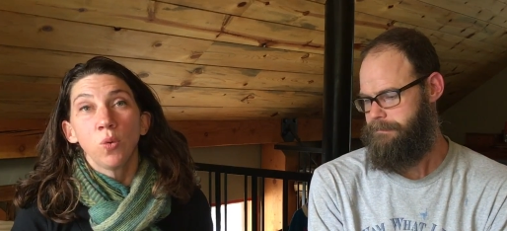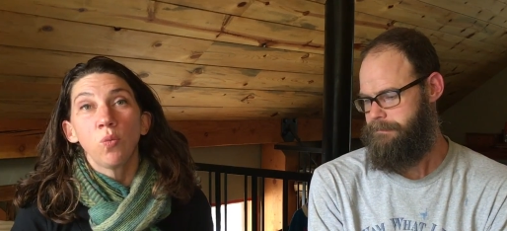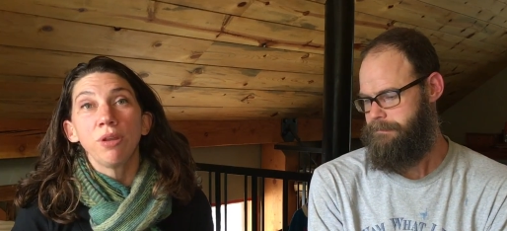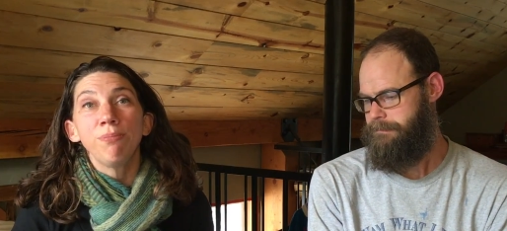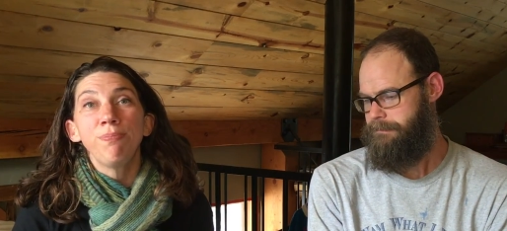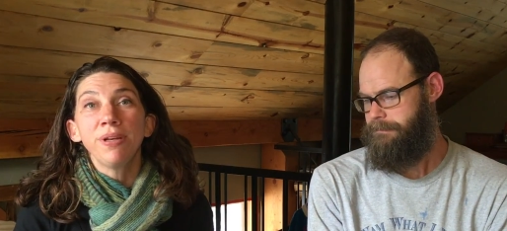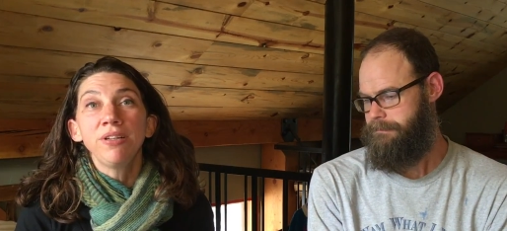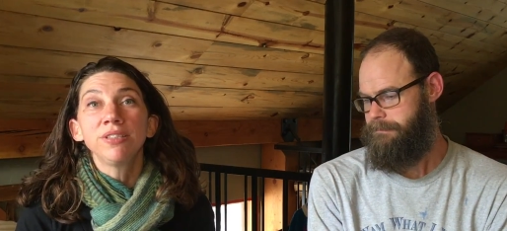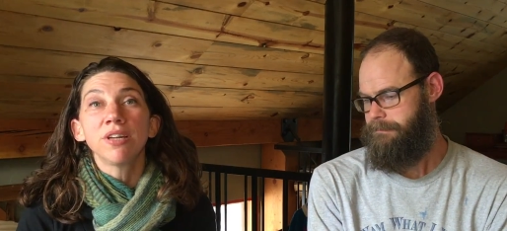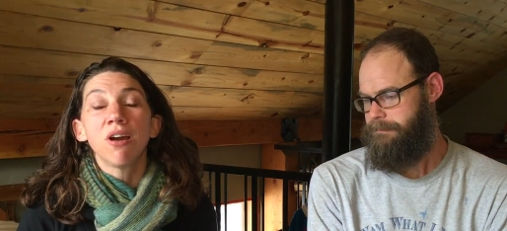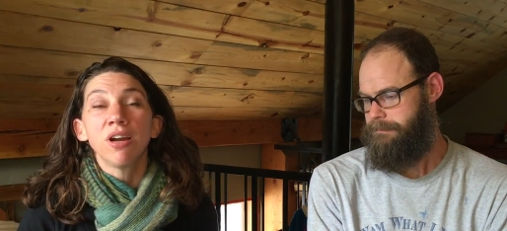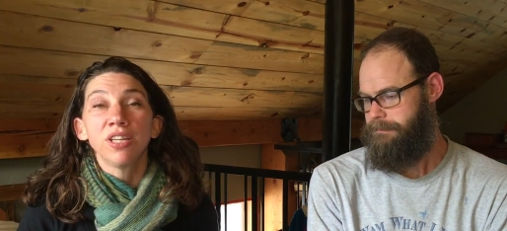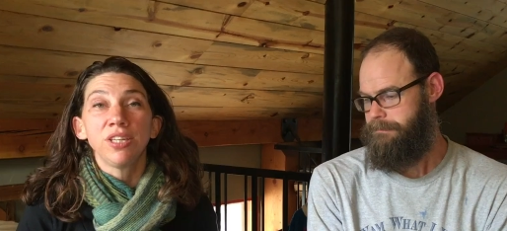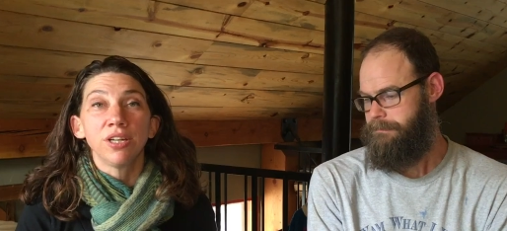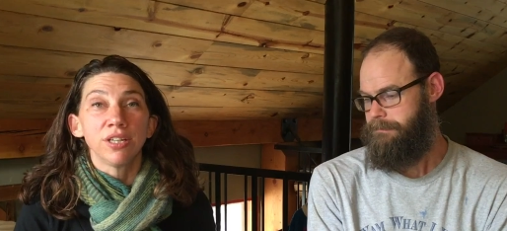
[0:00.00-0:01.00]
Speaker 1: We built
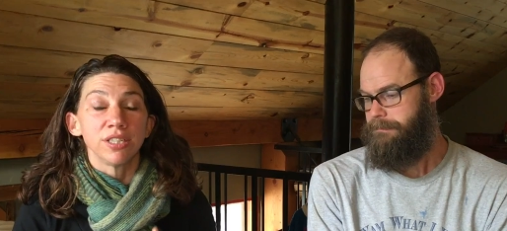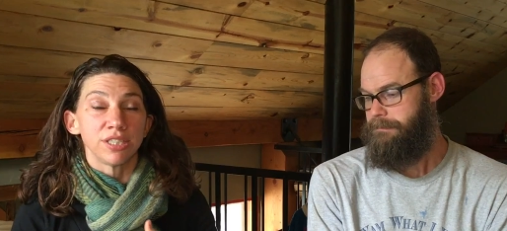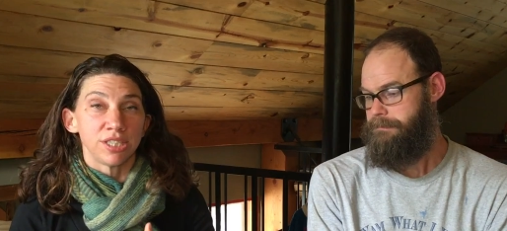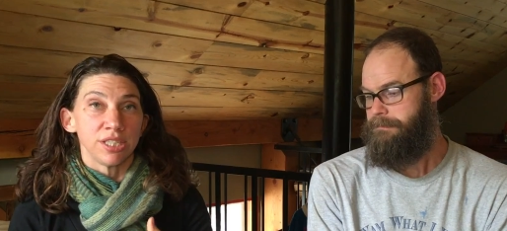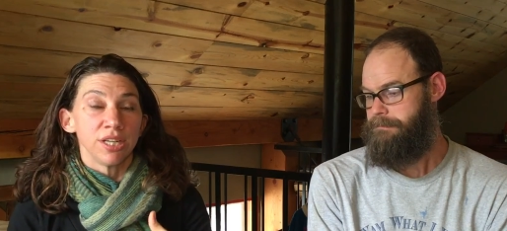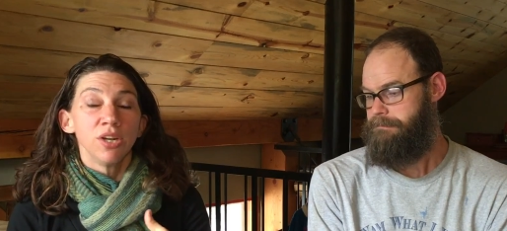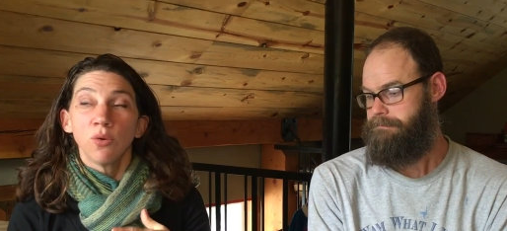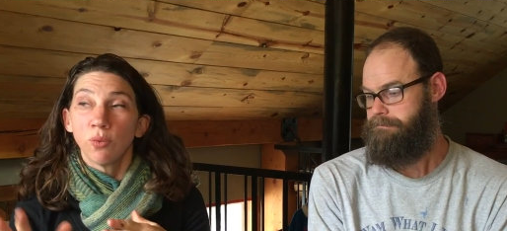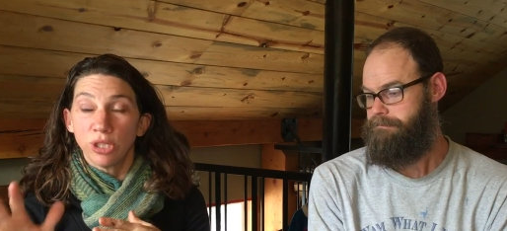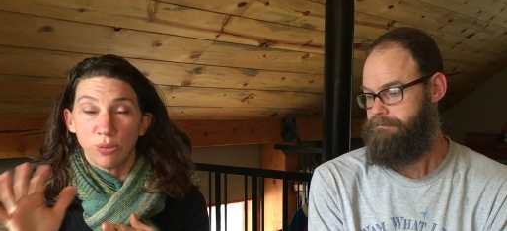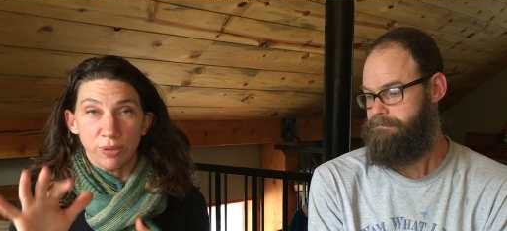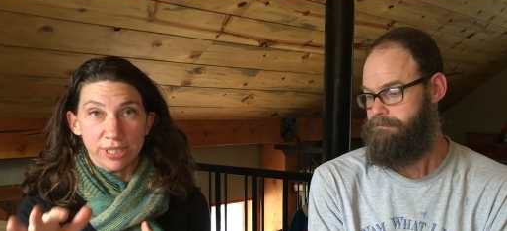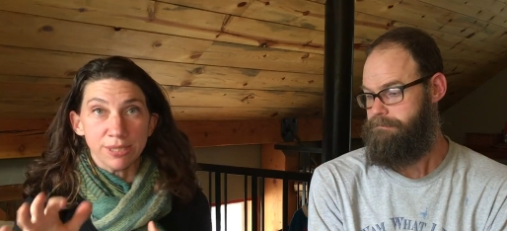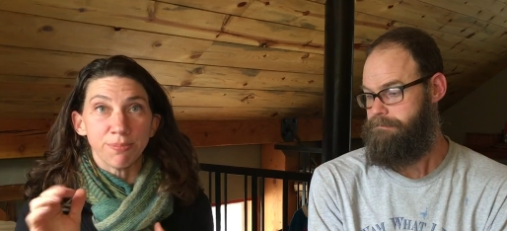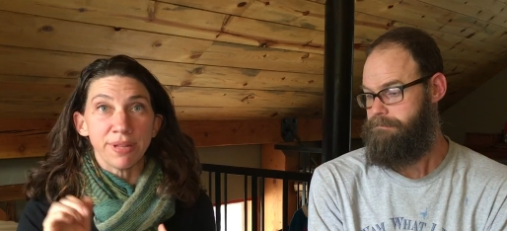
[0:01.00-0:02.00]
our yurt, which
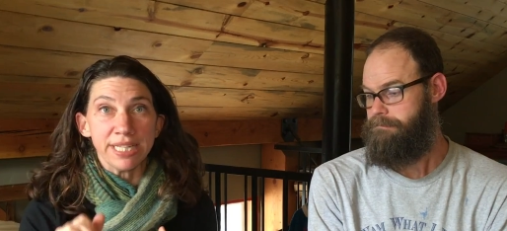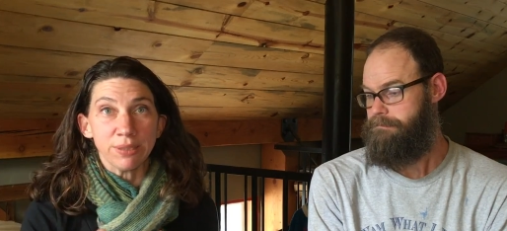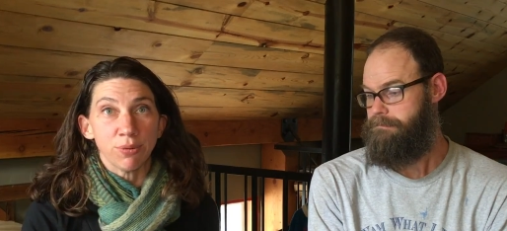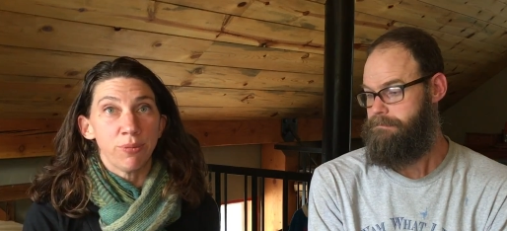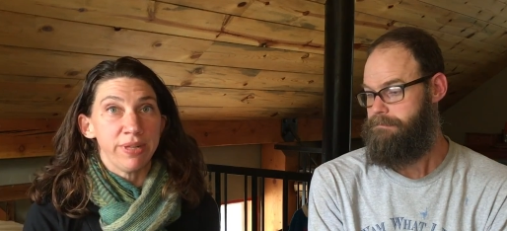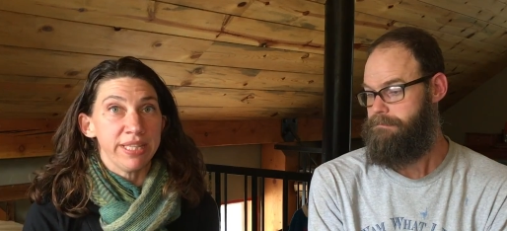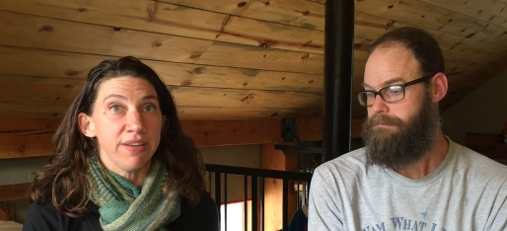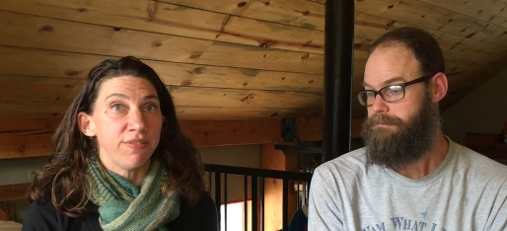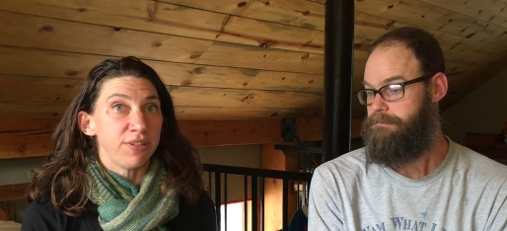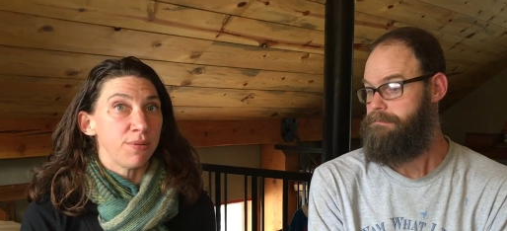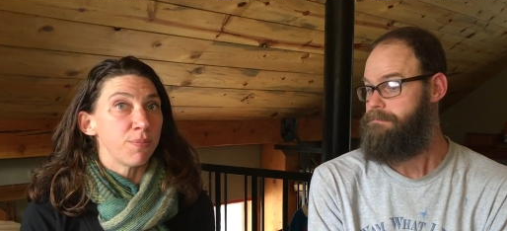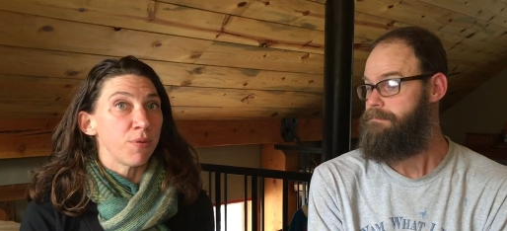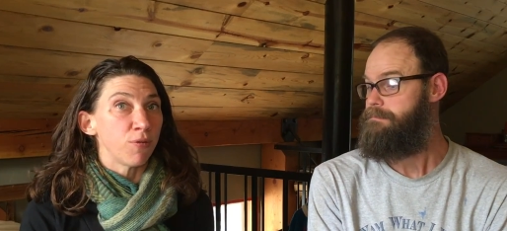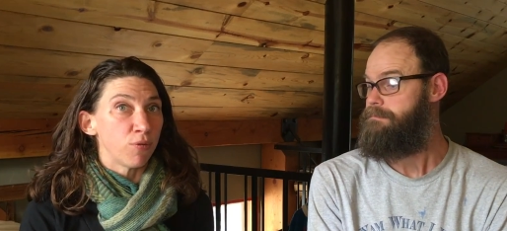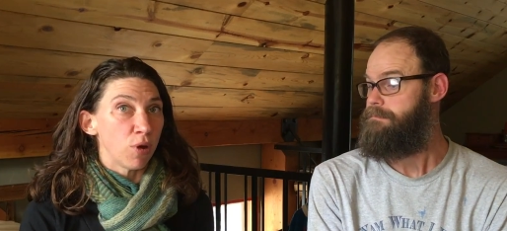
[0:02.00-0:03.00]
was the place where we
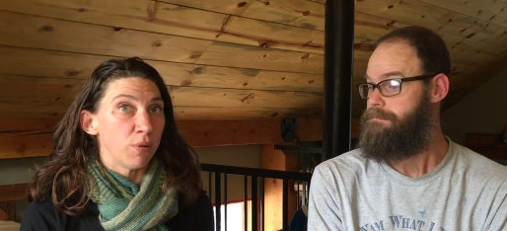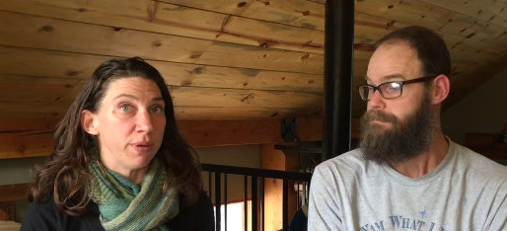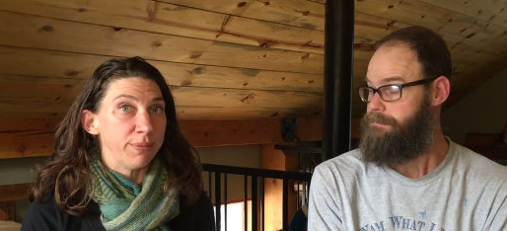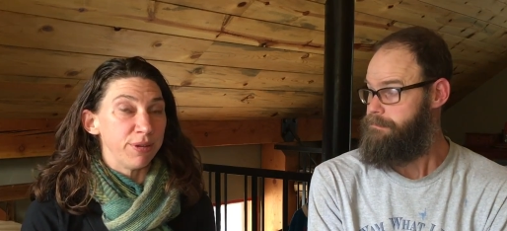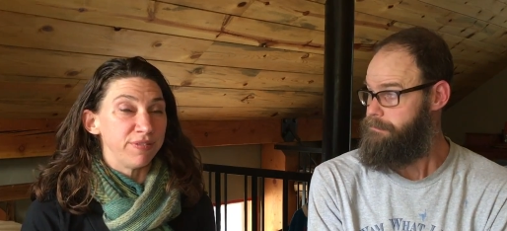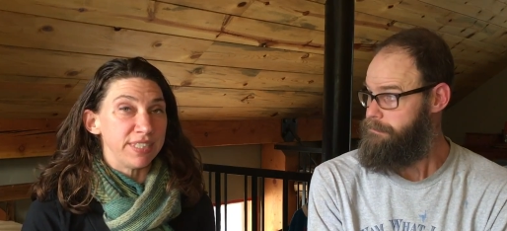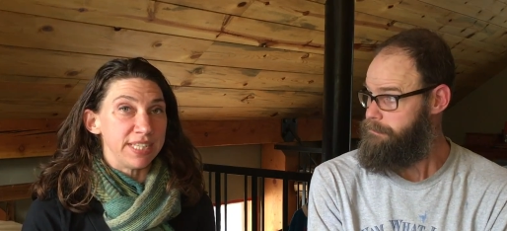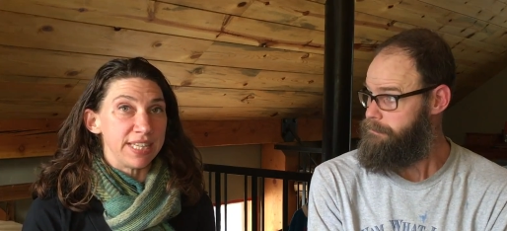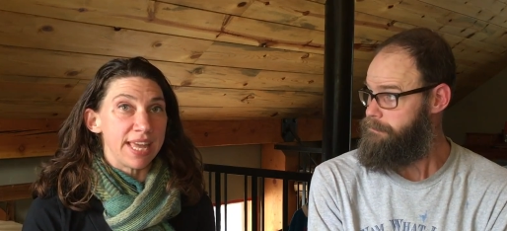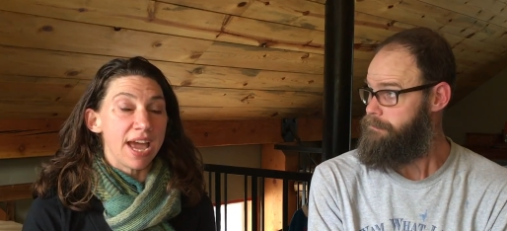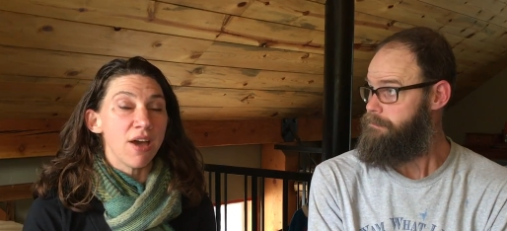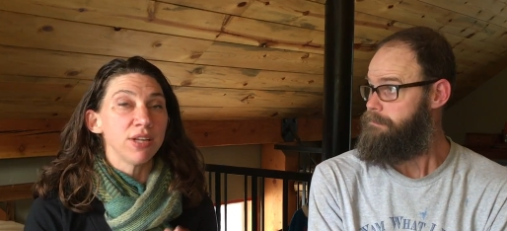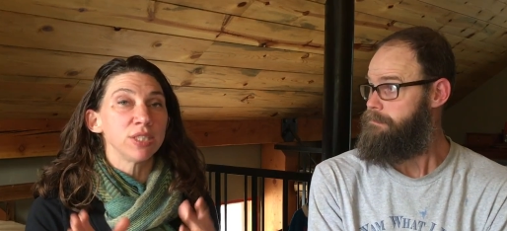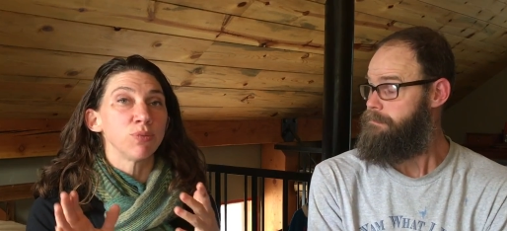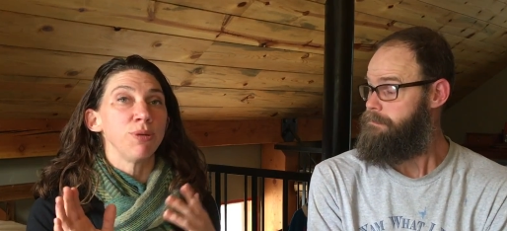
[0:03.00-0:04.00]
lived before we moved into the
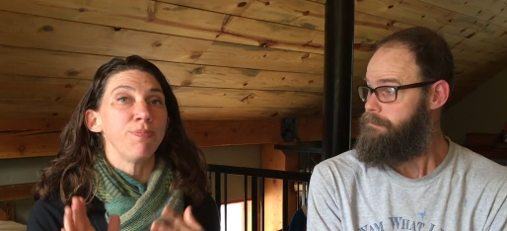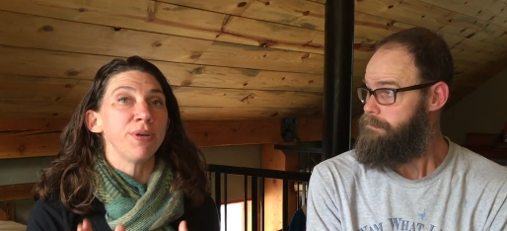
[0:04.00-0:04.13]
house. We